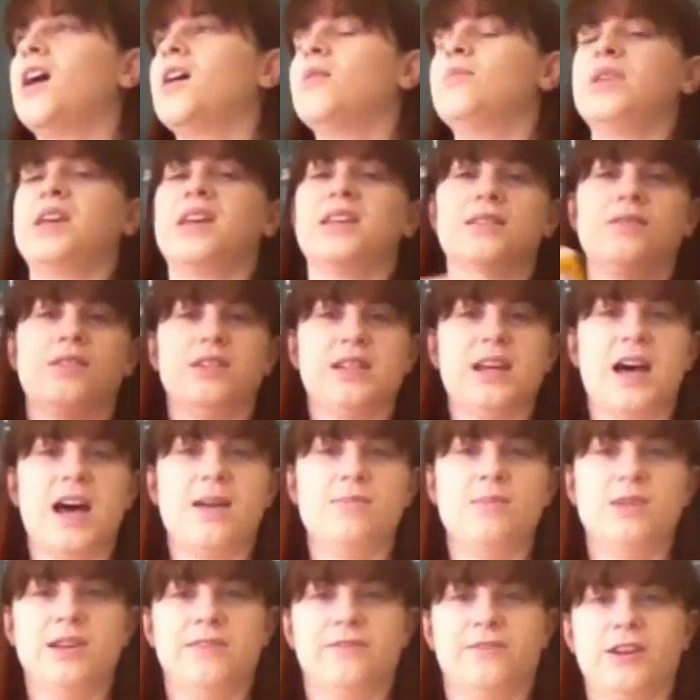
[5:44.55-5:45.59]
Because of the
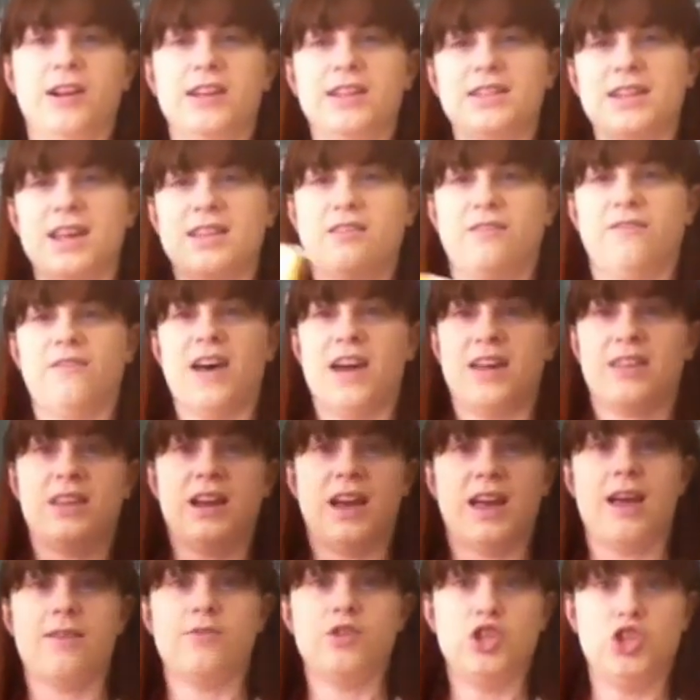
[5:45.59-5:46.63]
time difference and the fact that
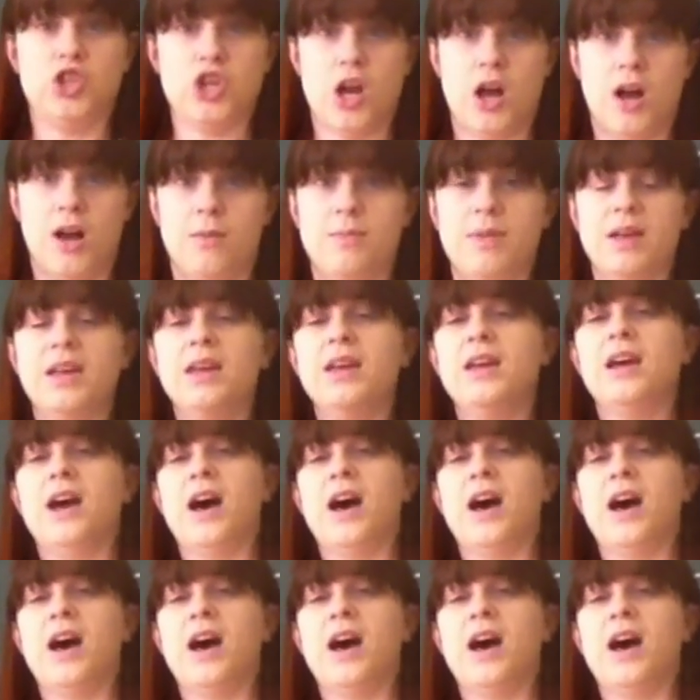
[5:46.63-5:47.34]
I have a job,